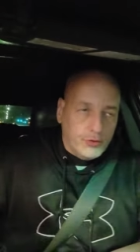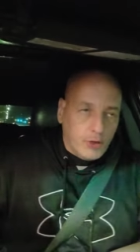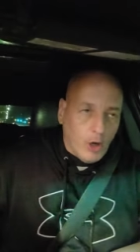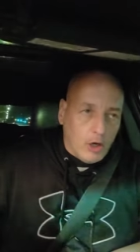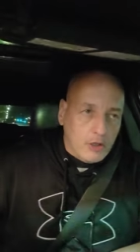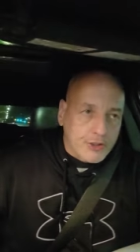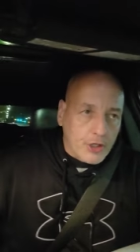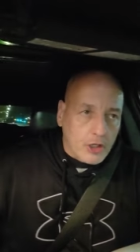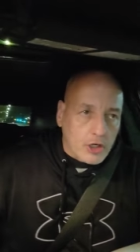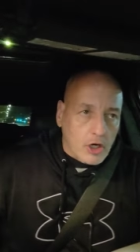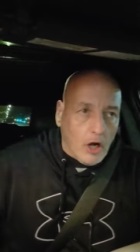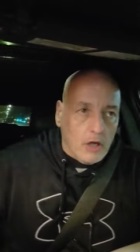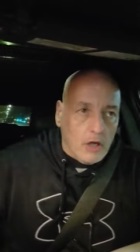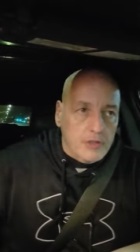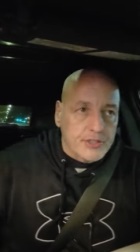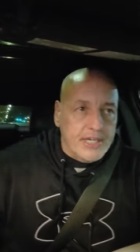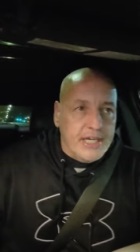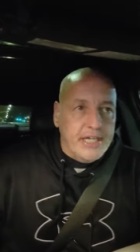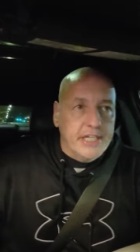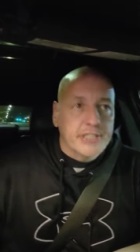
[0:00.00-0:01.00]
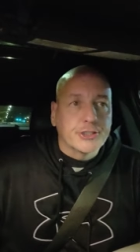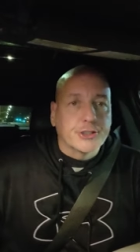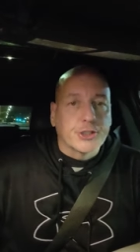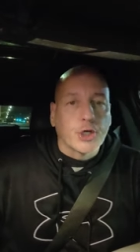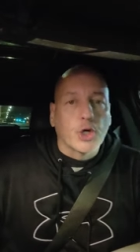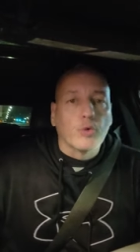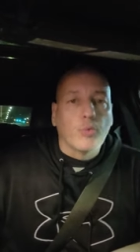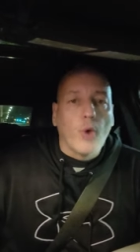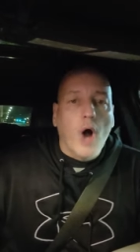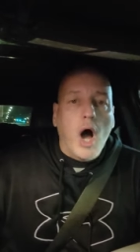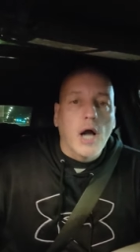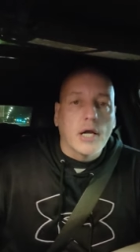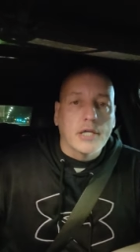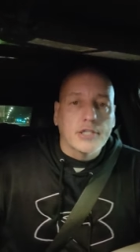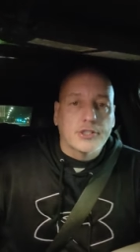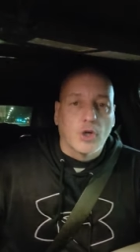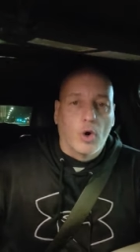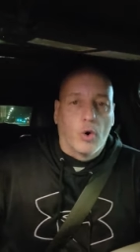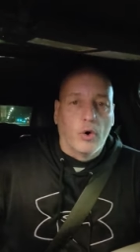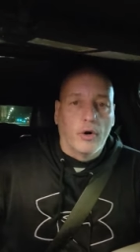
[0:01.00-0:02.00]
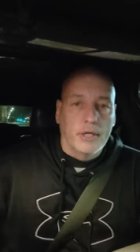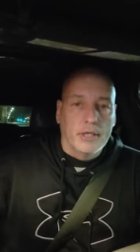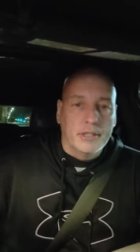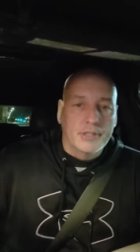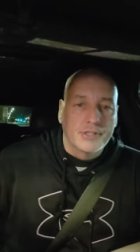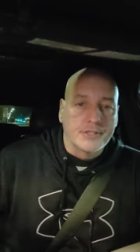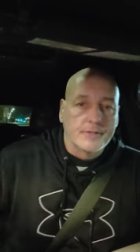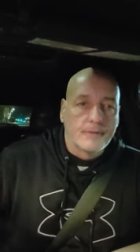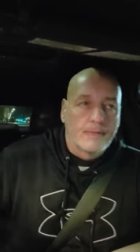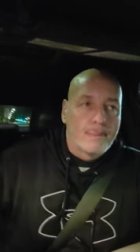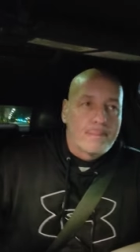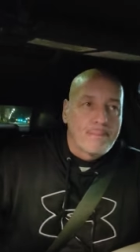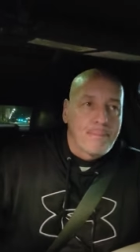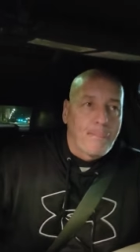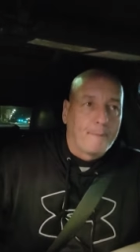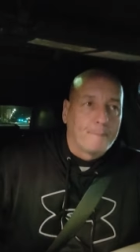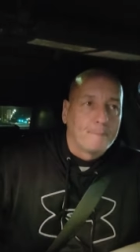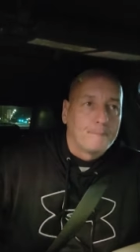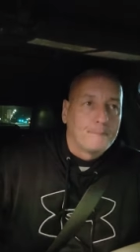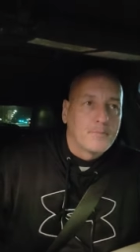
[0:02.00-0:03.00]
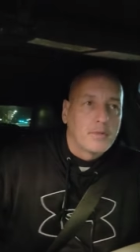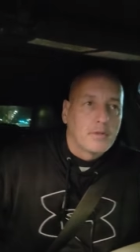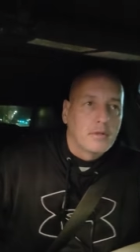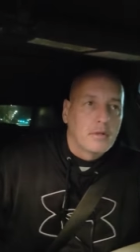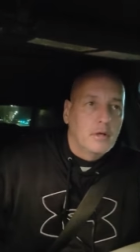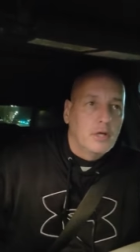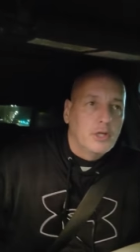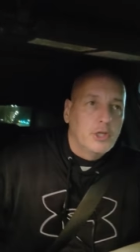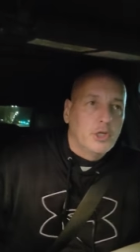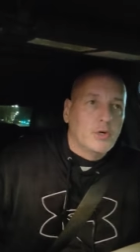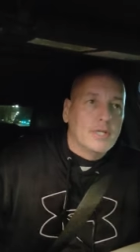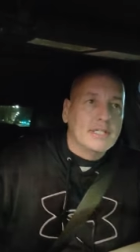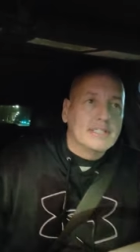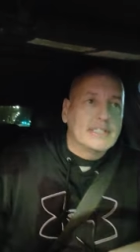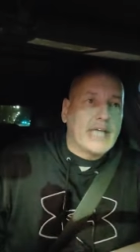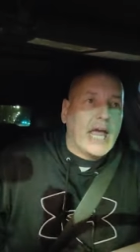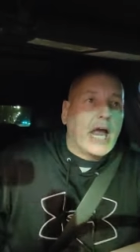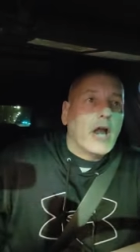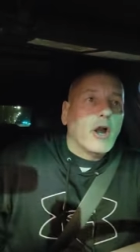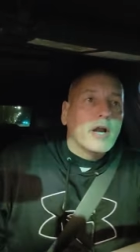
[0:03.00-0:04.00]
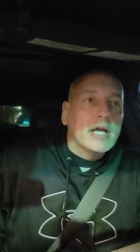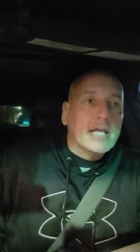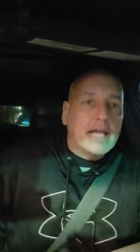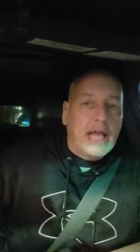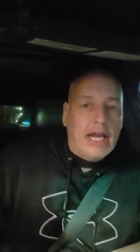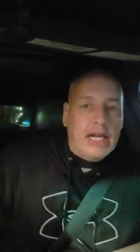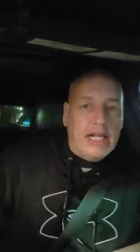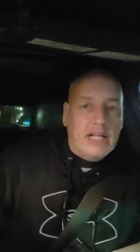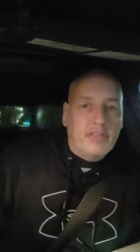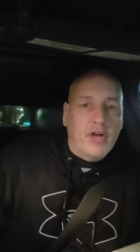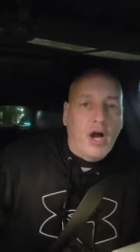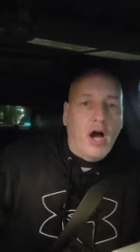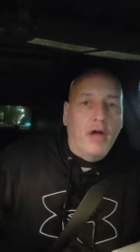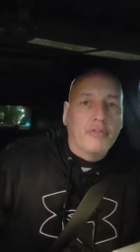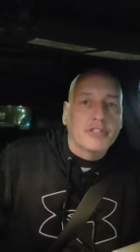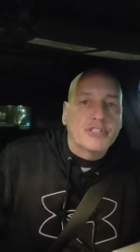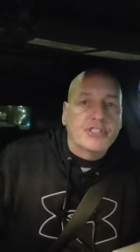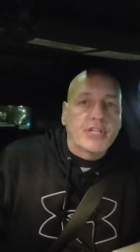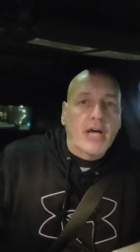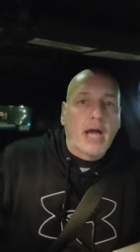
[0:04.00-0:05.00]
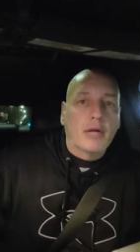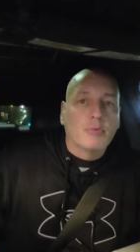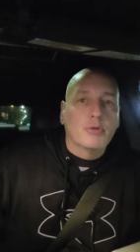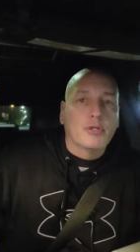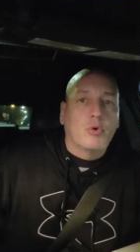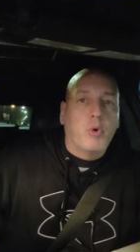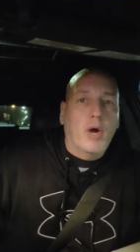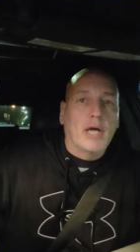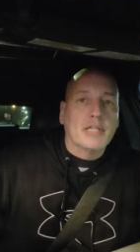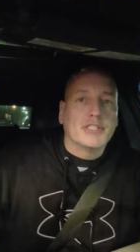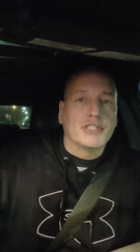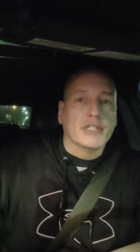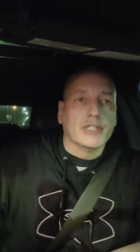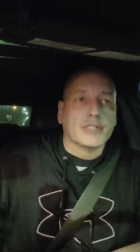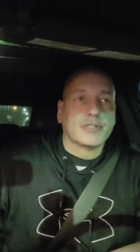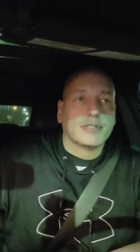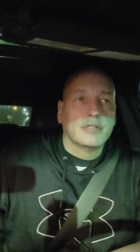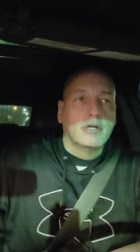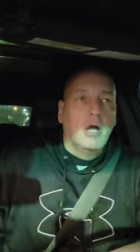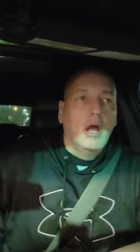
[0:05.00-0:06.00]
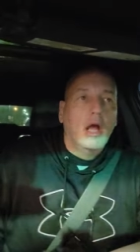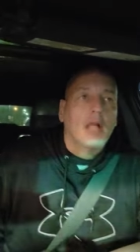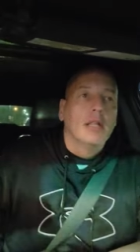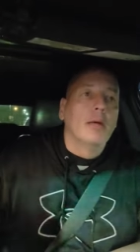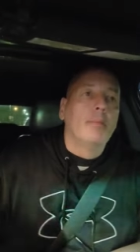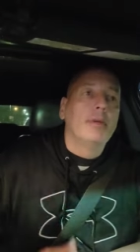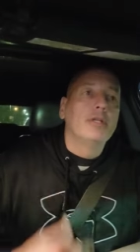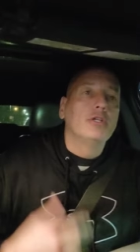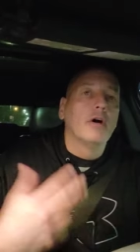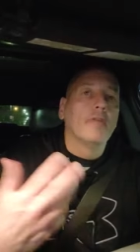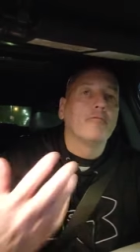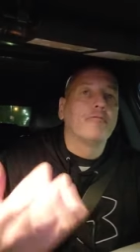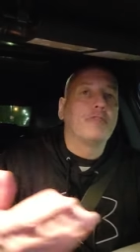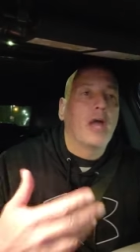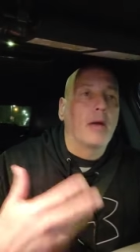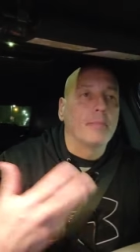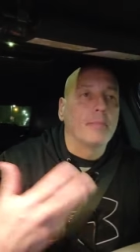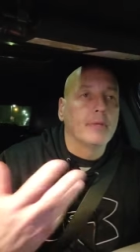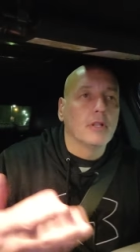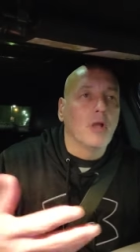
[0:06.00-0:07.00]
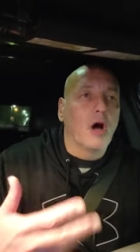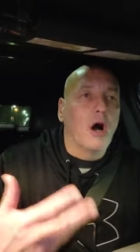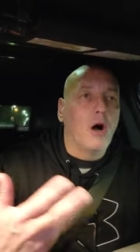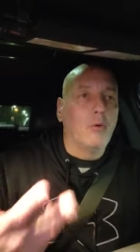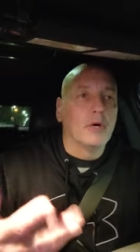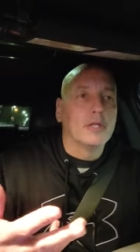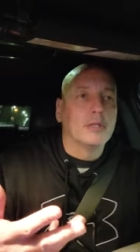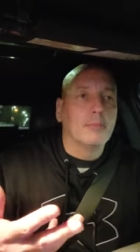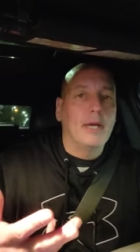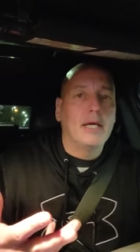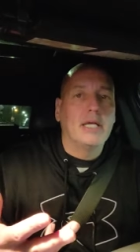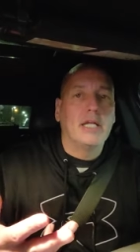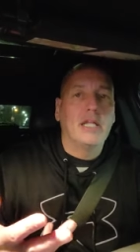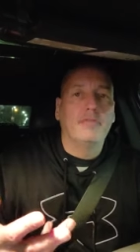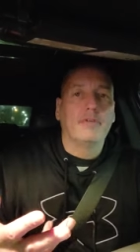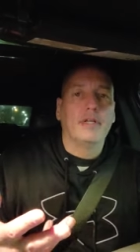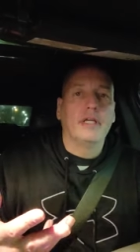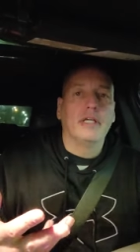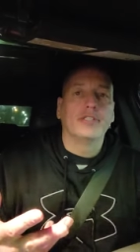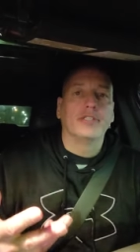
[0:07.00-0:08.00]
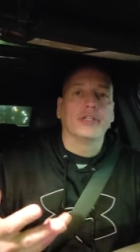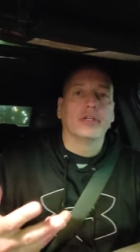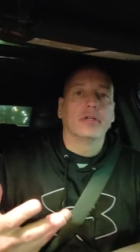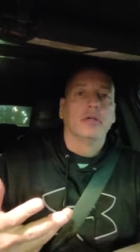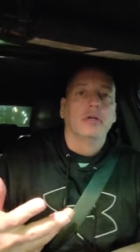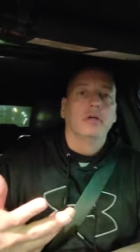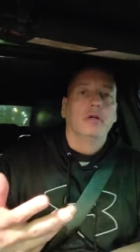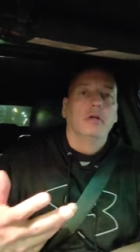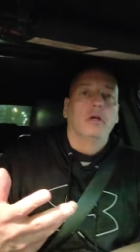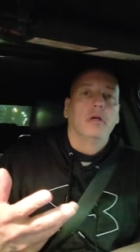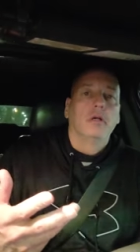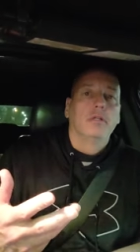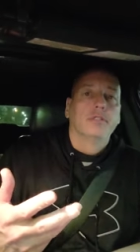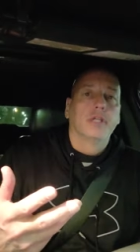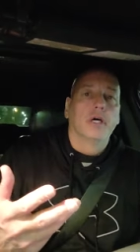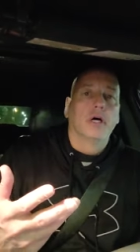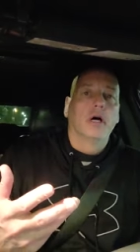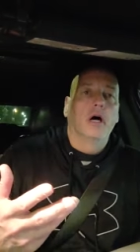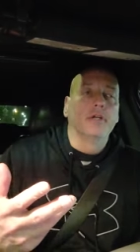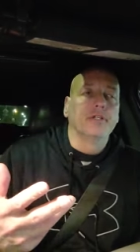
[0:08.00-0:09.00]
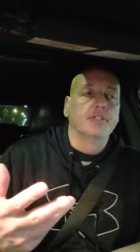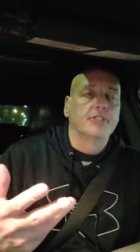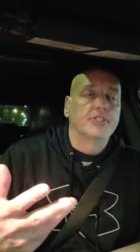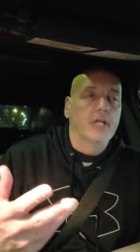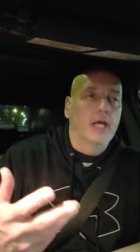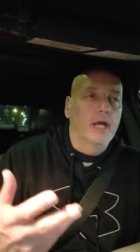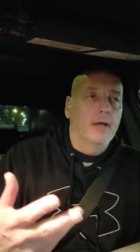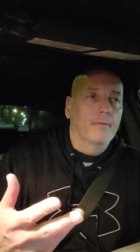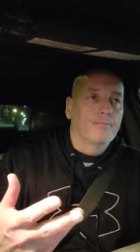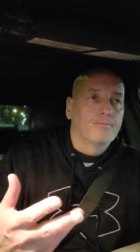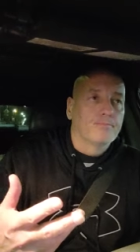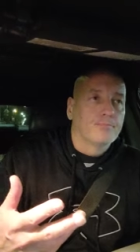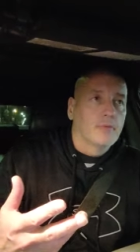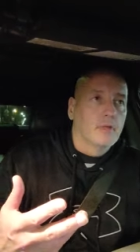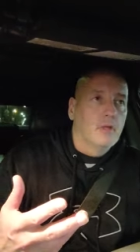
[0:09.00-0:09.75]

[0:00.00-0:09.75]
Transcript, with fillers: Those are called interrogatories. You're interrogating the other side with questions. Let me do a family law one to make it even easier to understand.